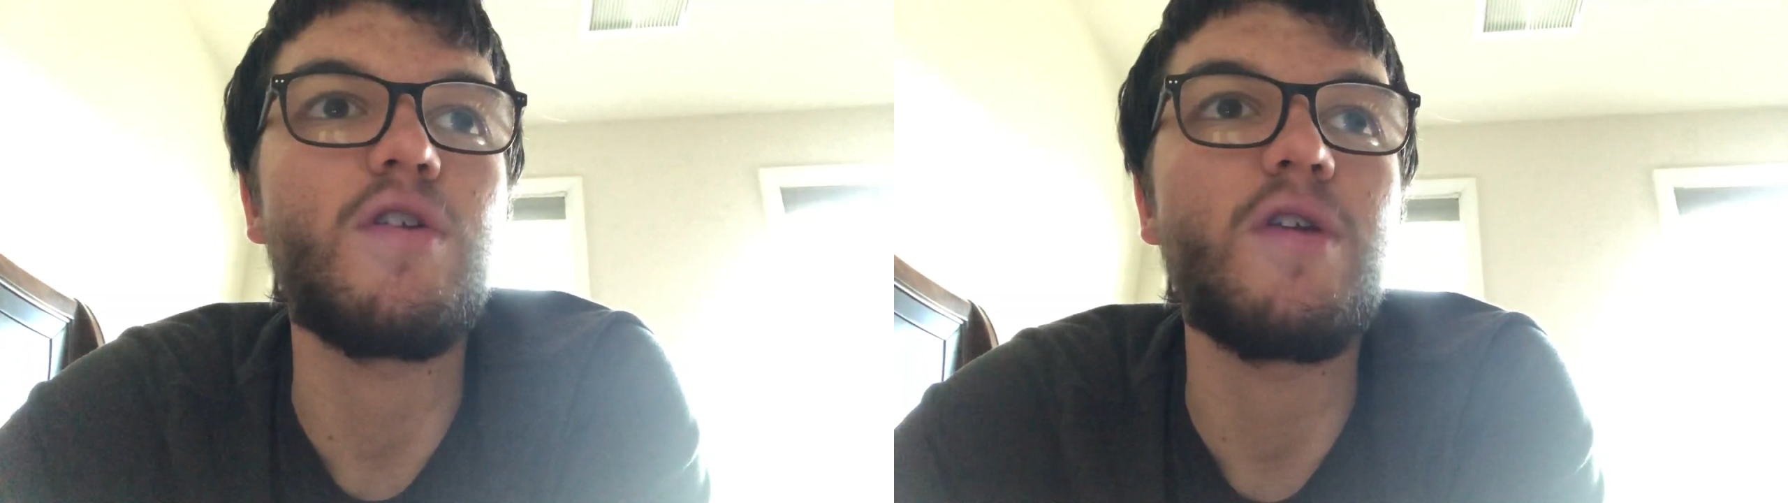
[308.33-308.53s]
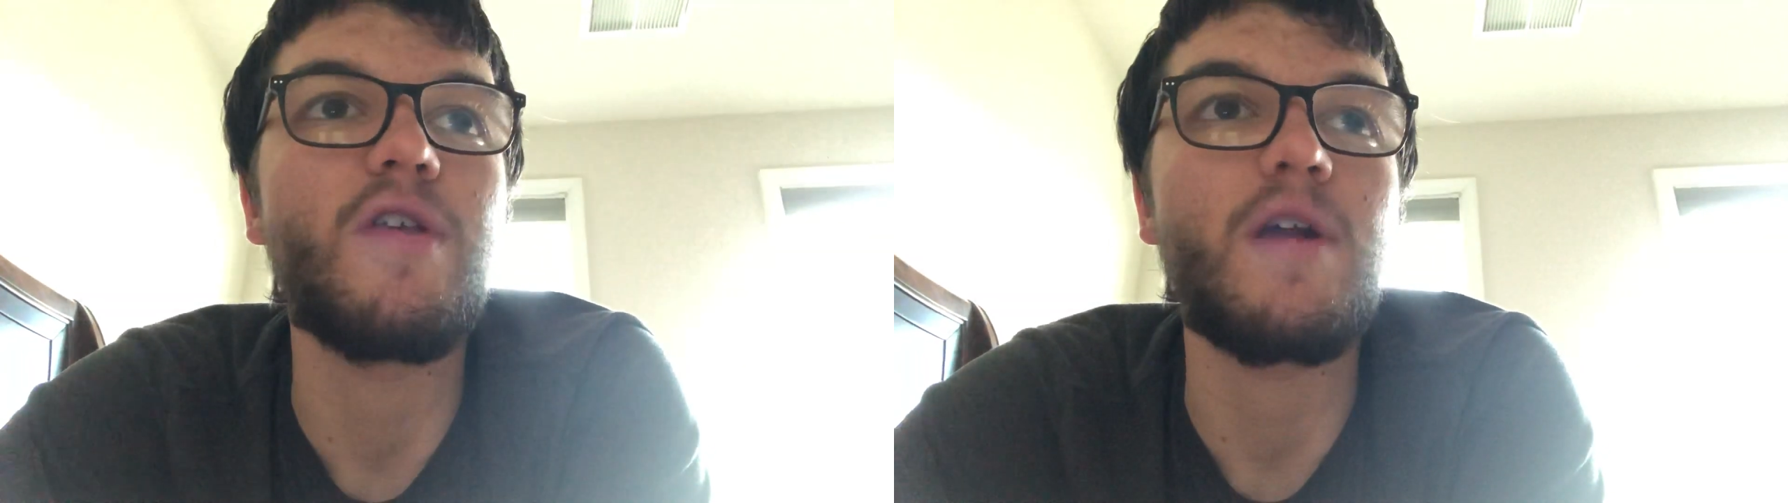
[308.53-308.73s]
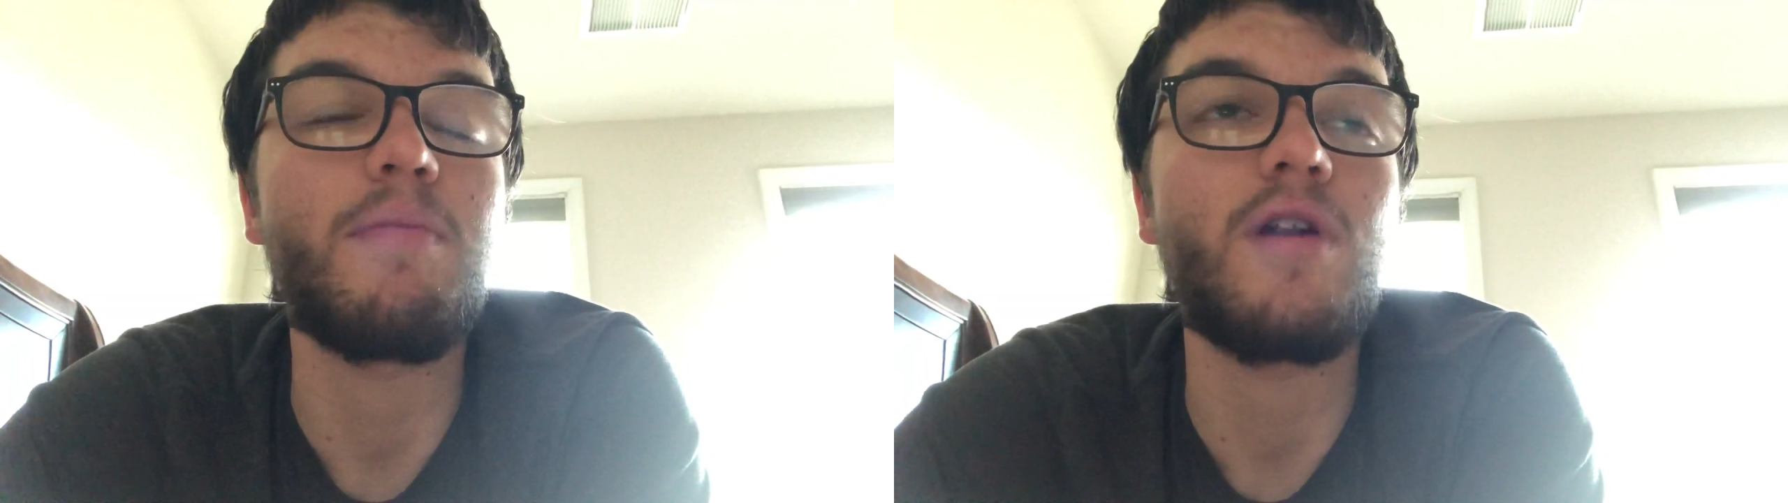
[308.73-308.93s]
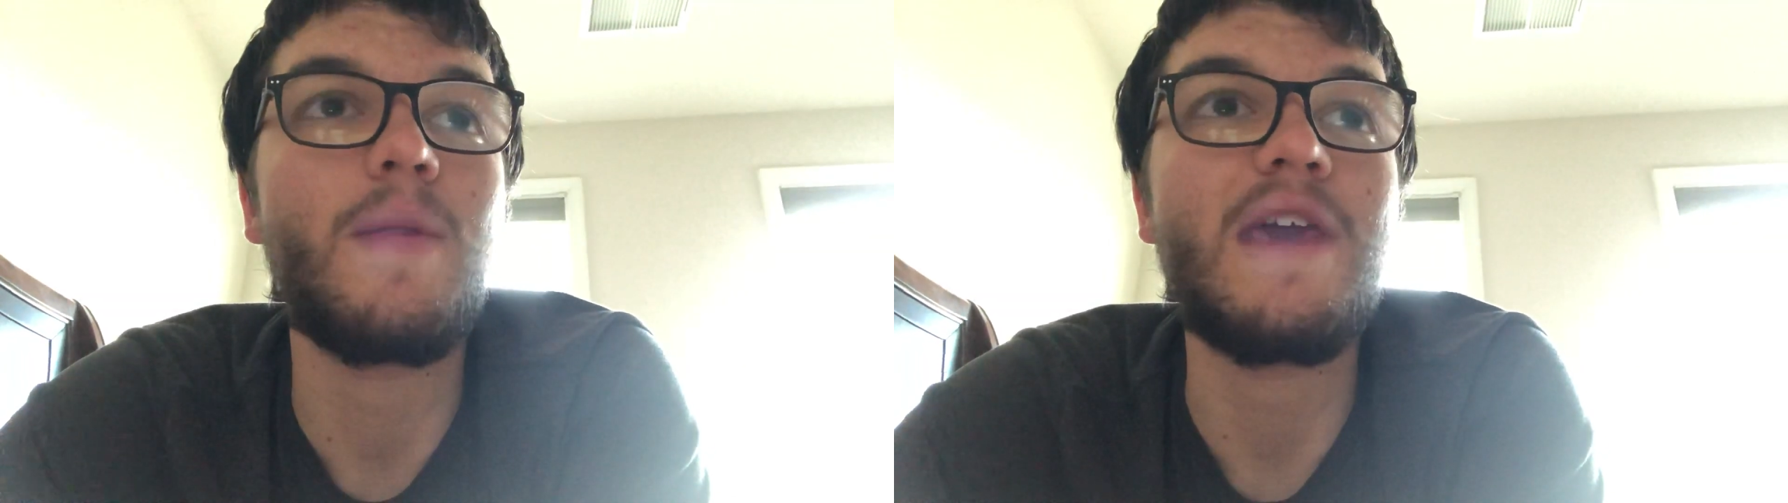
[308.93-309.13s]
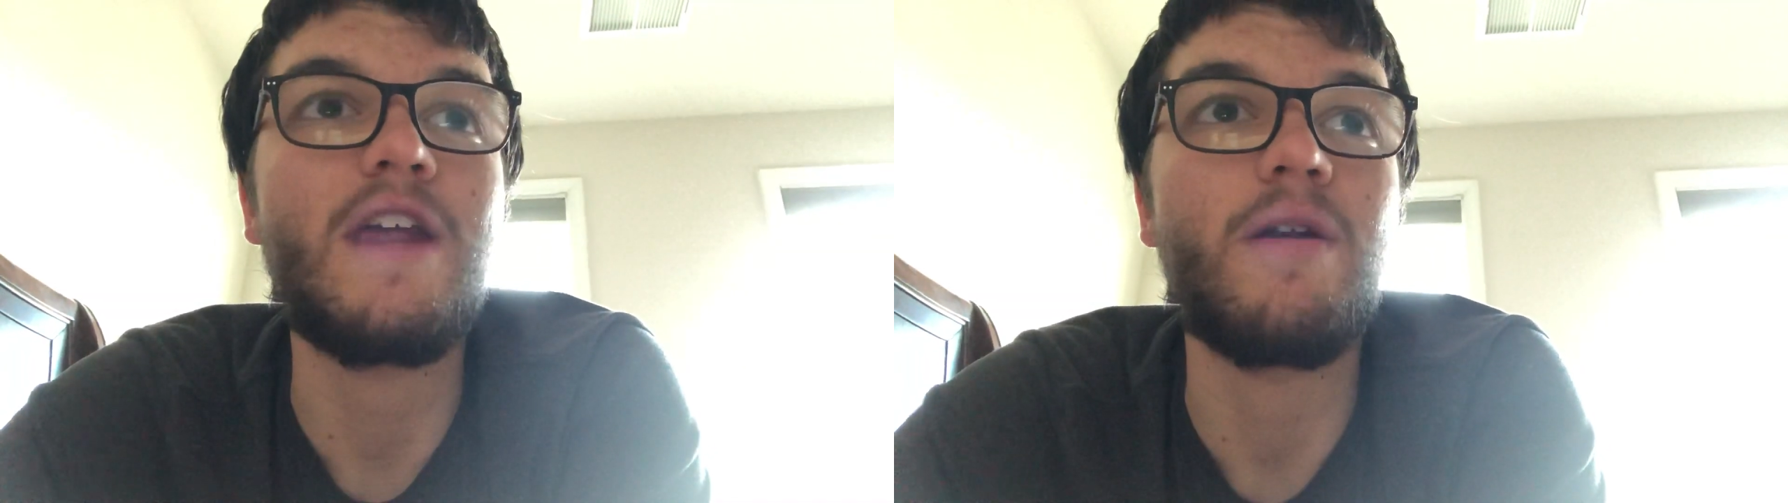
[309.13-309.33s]
You're either going to put it on
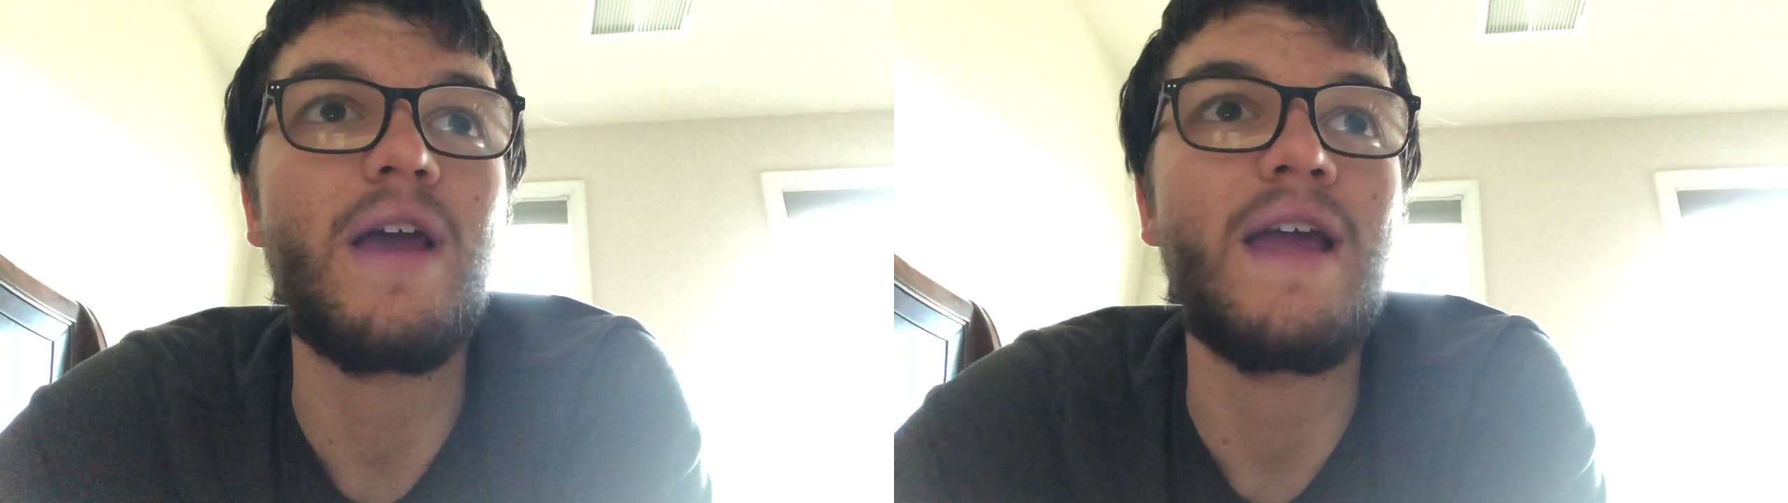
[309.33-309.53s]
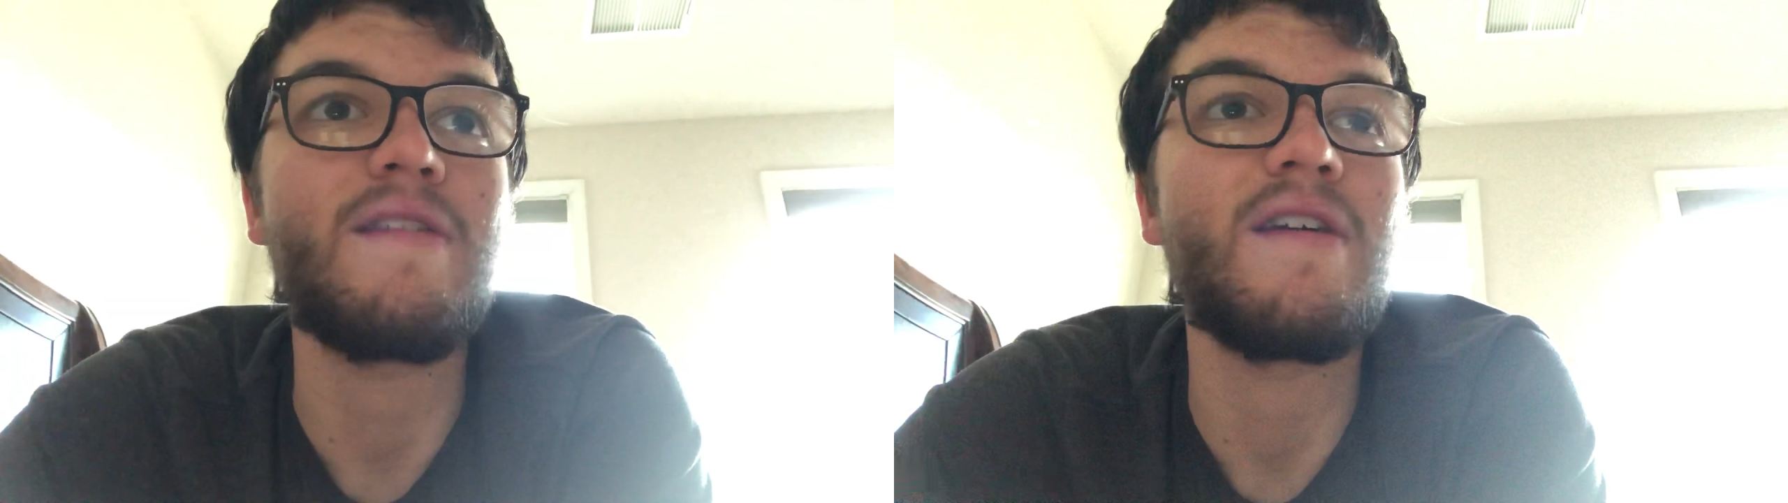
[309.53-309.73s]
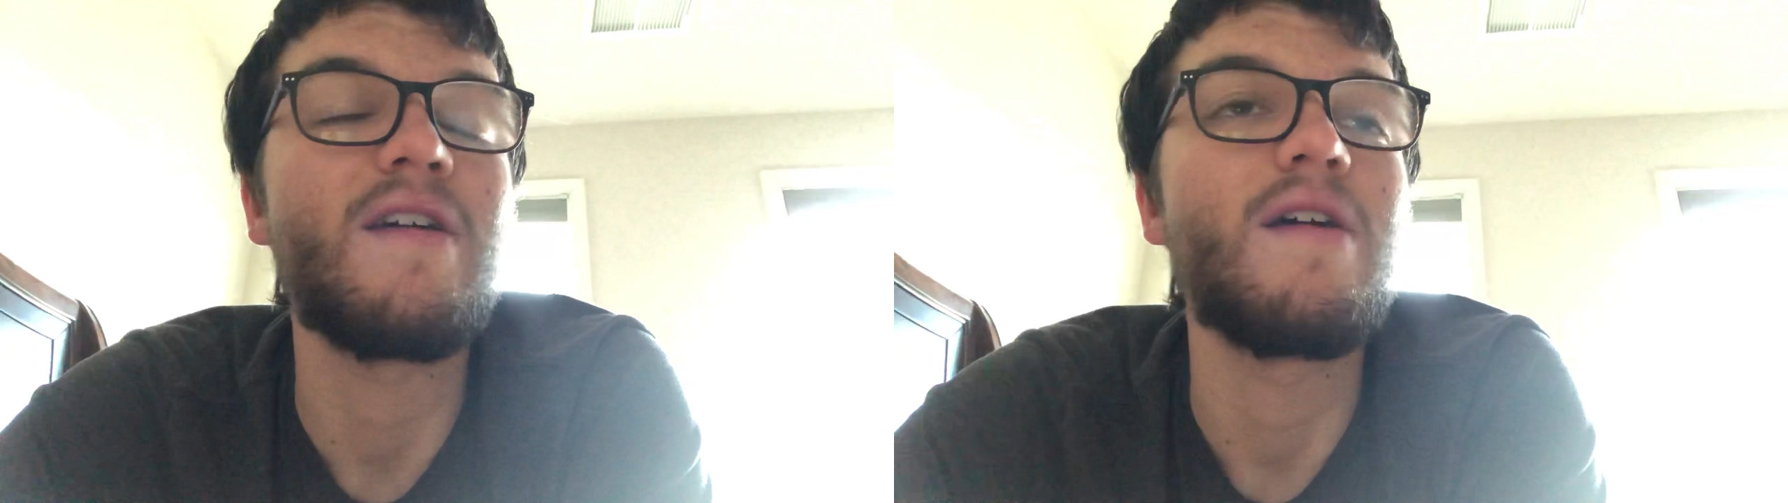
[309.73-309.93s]
the internet,